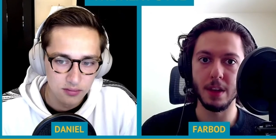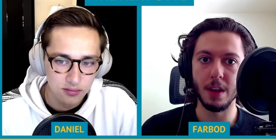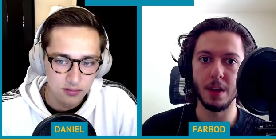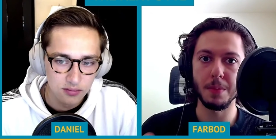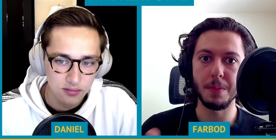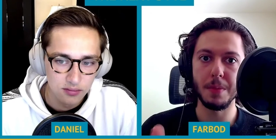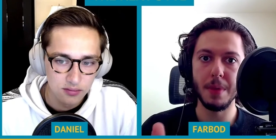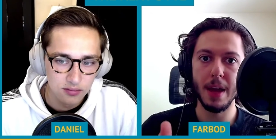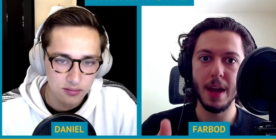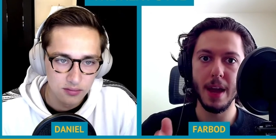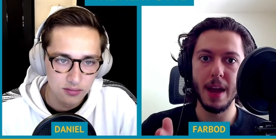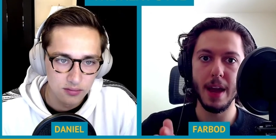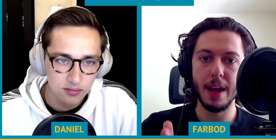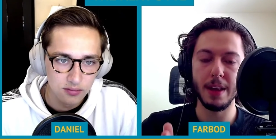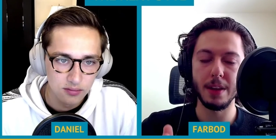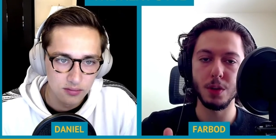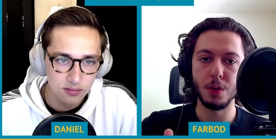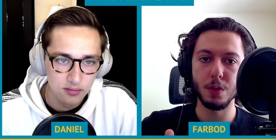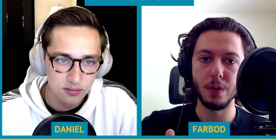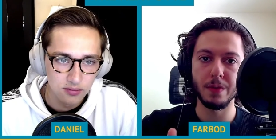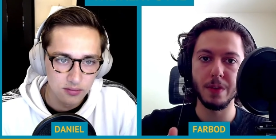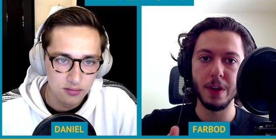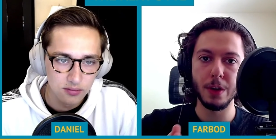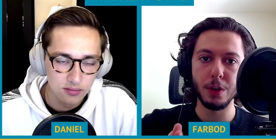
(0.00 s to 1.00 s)
Speaker 1: them
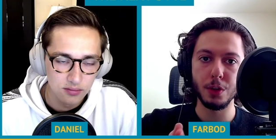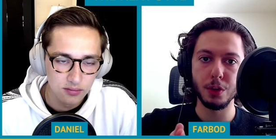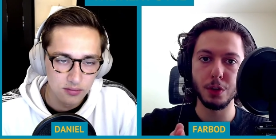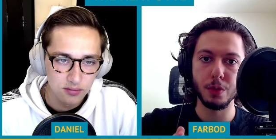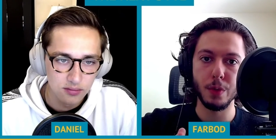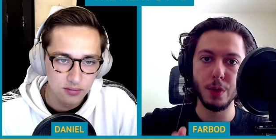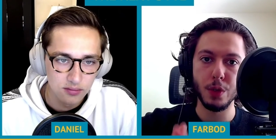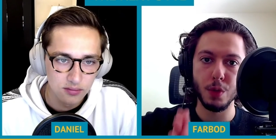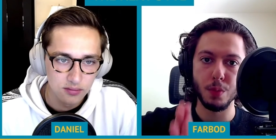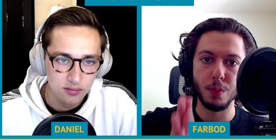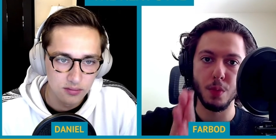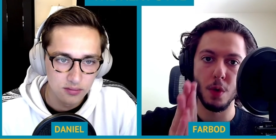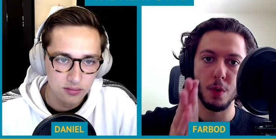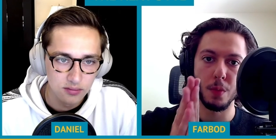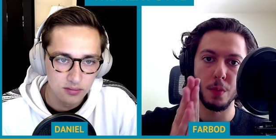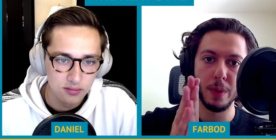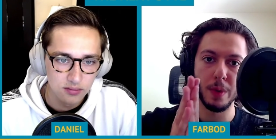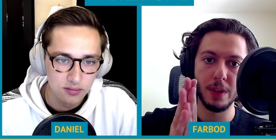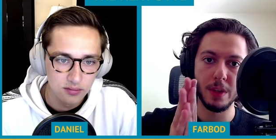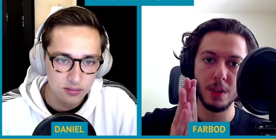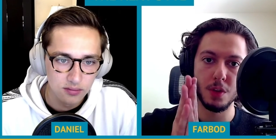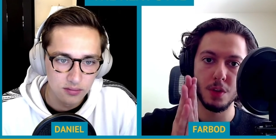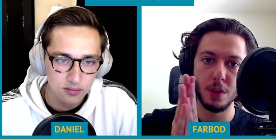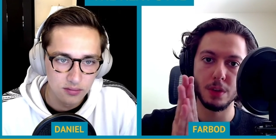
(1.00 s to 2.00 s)
and you eventually reach a point
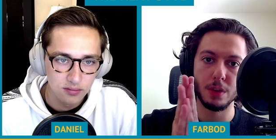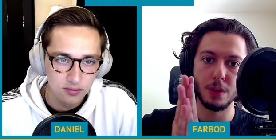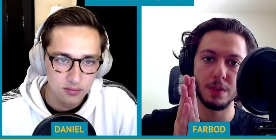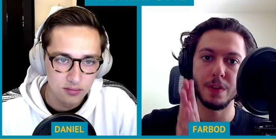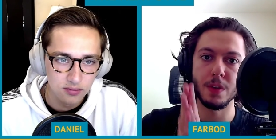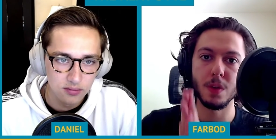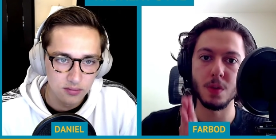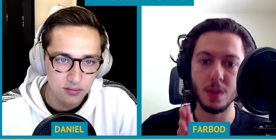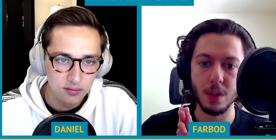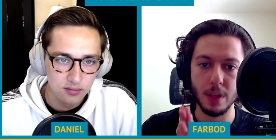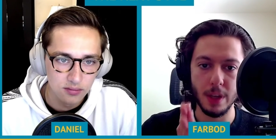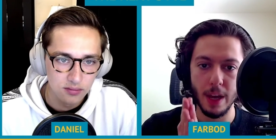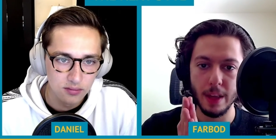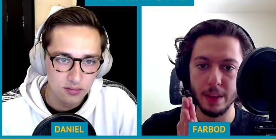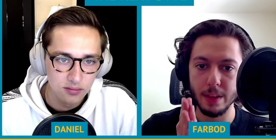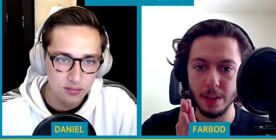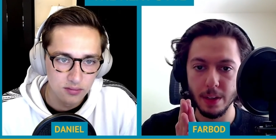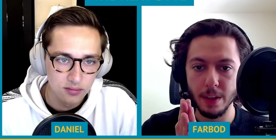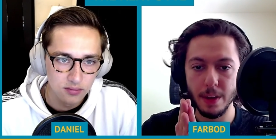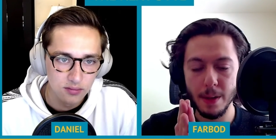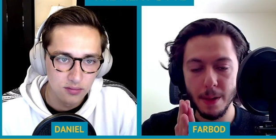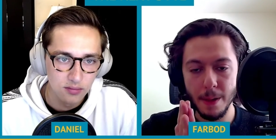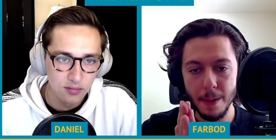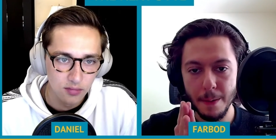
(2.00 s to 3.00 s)
where they start to fuse
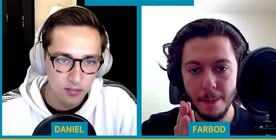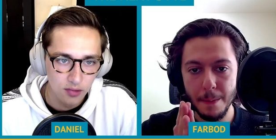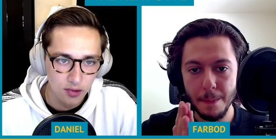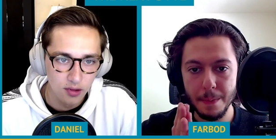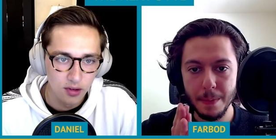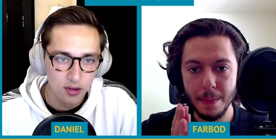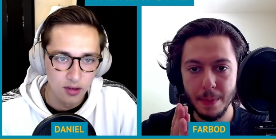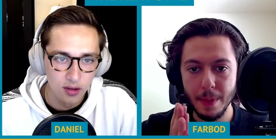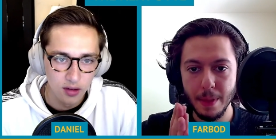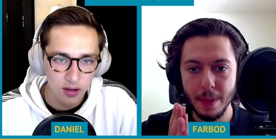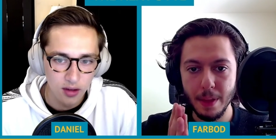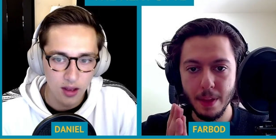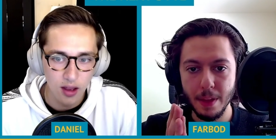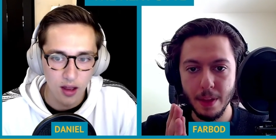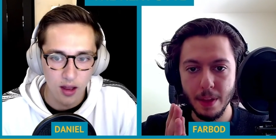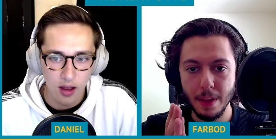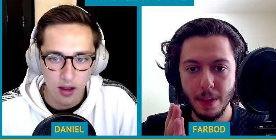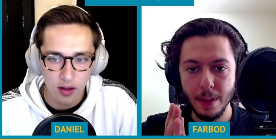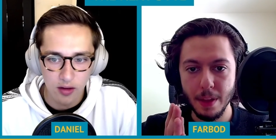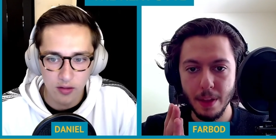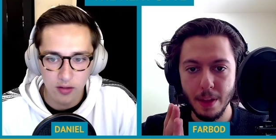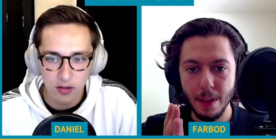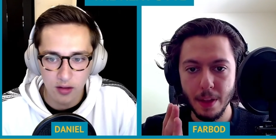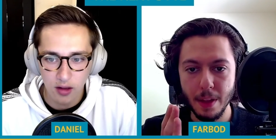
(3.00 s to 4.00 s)
together.
Speaker 2: Yeah,
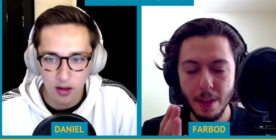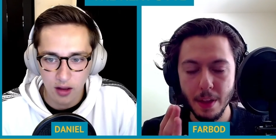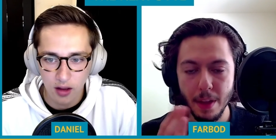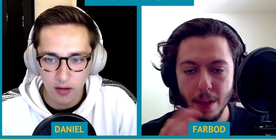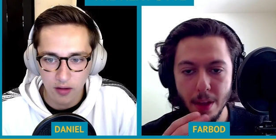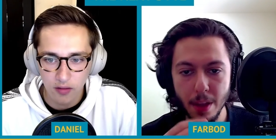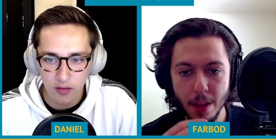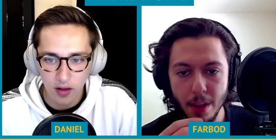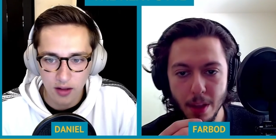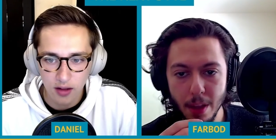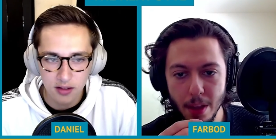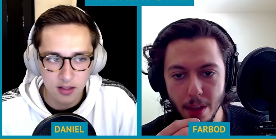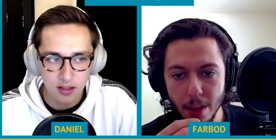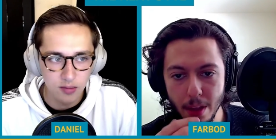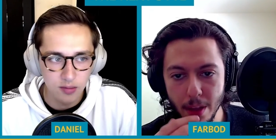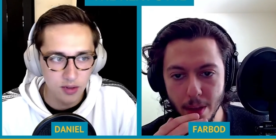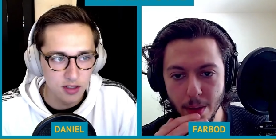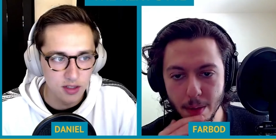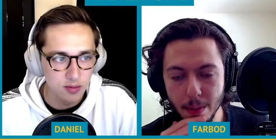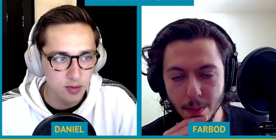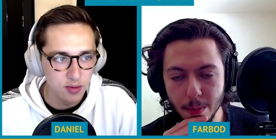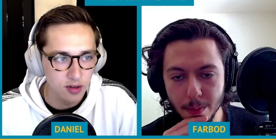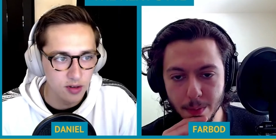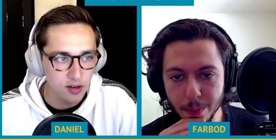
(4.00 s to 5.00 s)
I I've had some
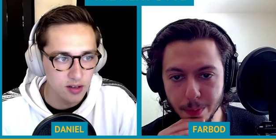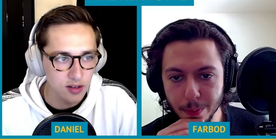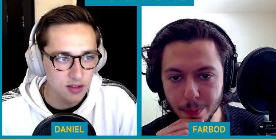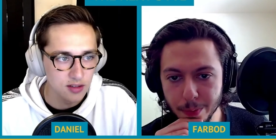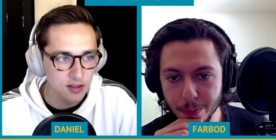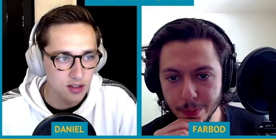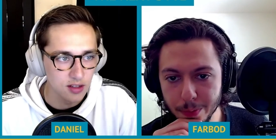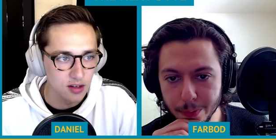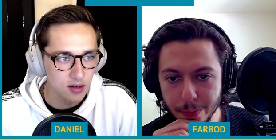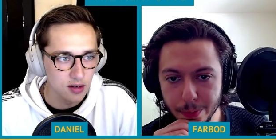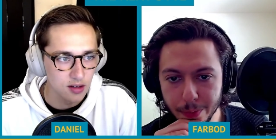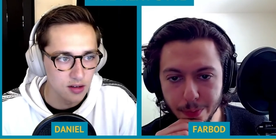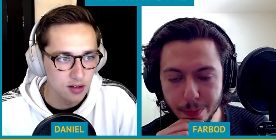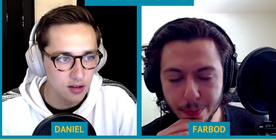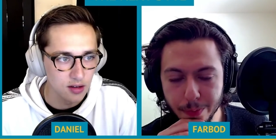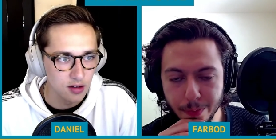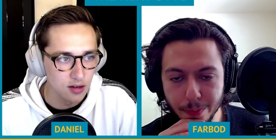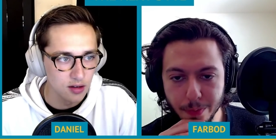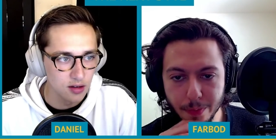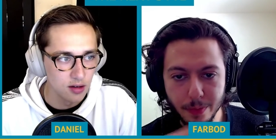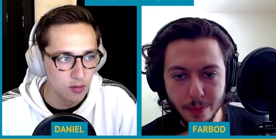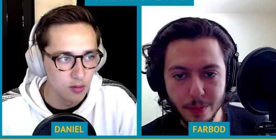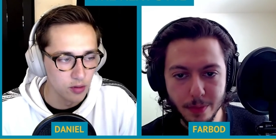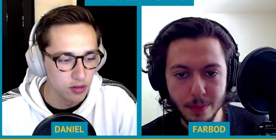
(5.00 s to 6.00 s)
experience like
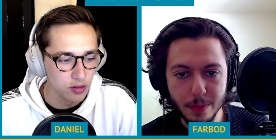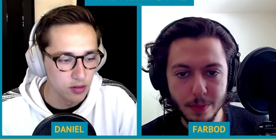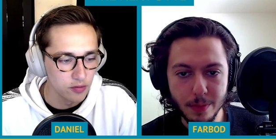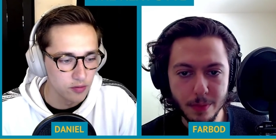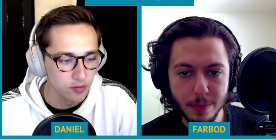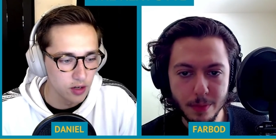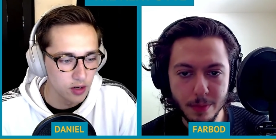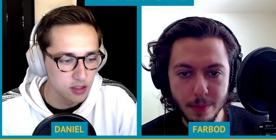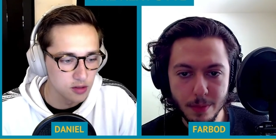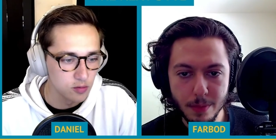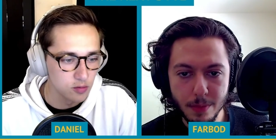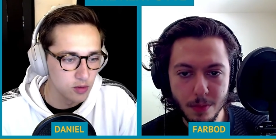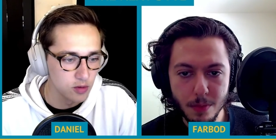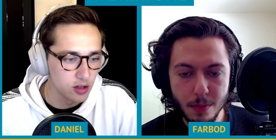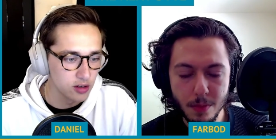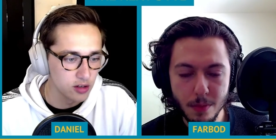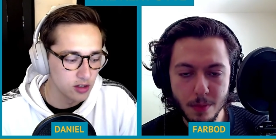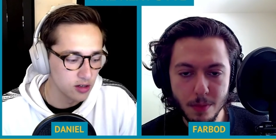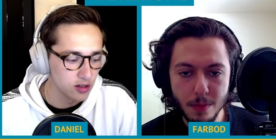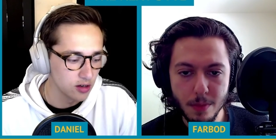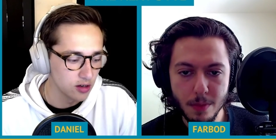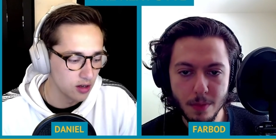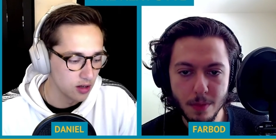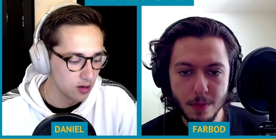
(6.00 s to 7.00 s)
with friction
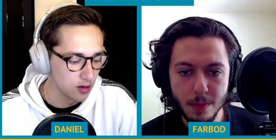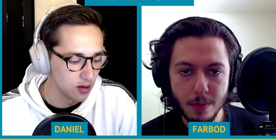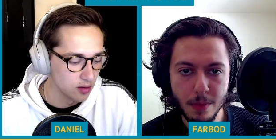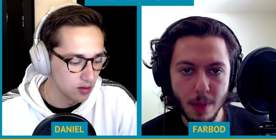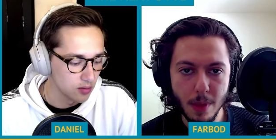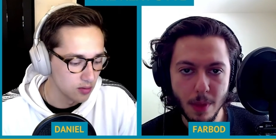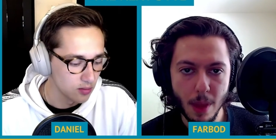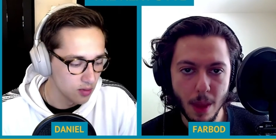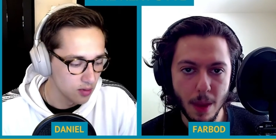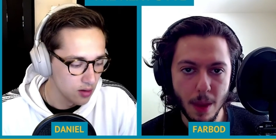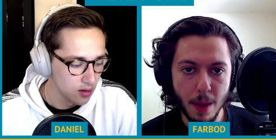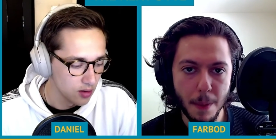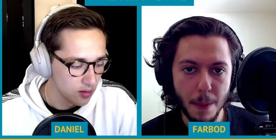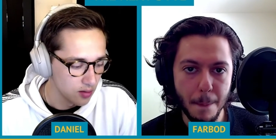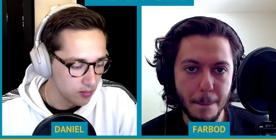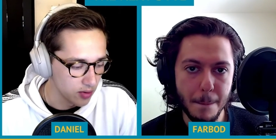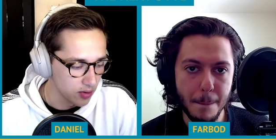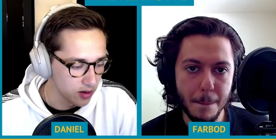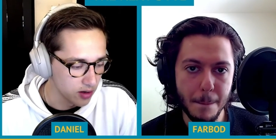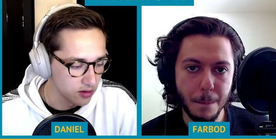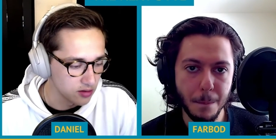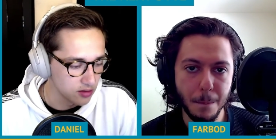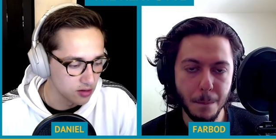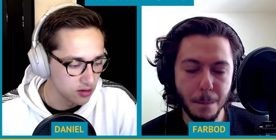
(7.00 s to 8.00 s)
welding in my
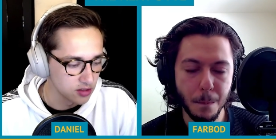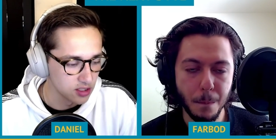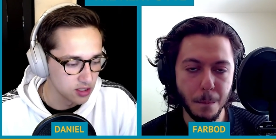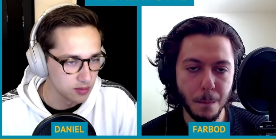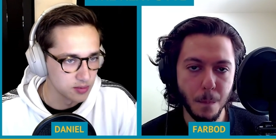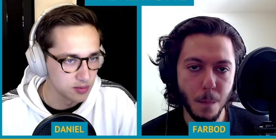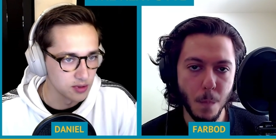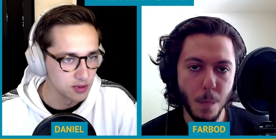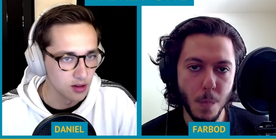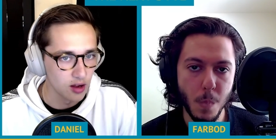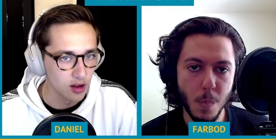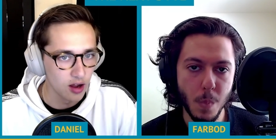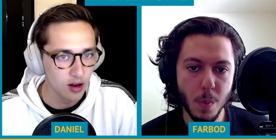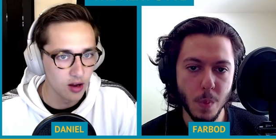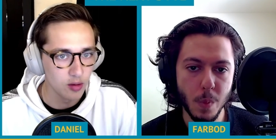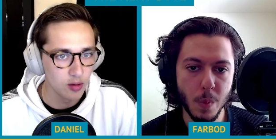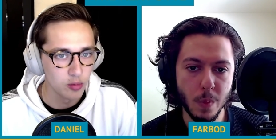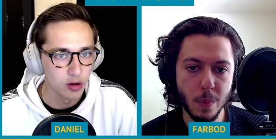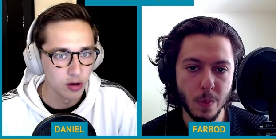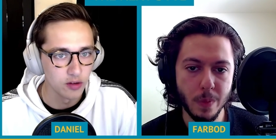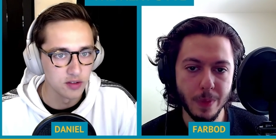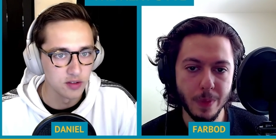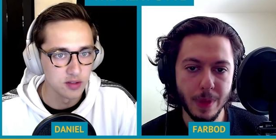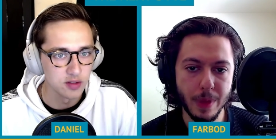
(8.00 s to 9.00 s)
internships in the
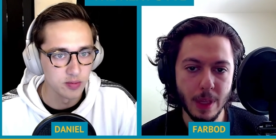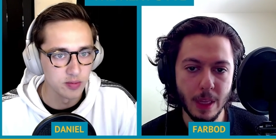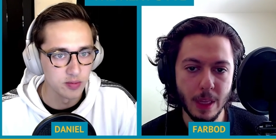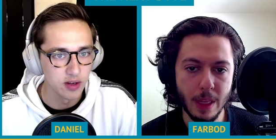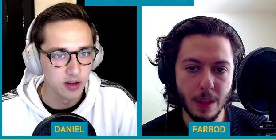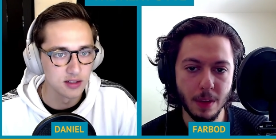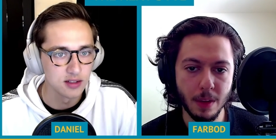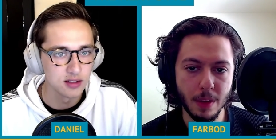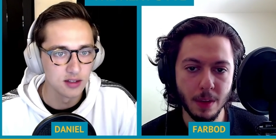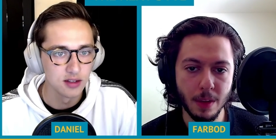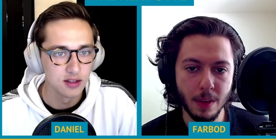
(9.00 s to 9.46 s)
automotive space,